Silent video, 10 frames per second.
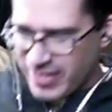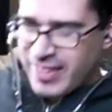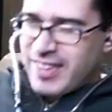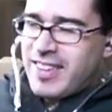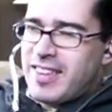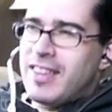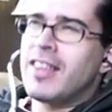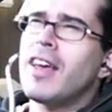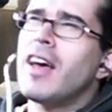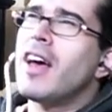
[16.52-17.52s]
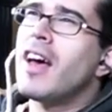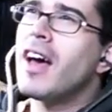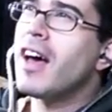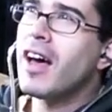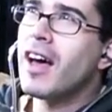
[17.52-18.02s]

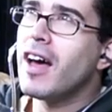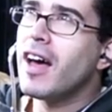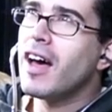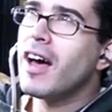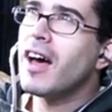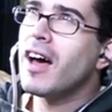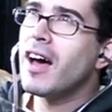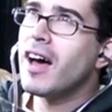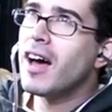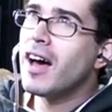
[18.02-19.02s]
Nobody speaks.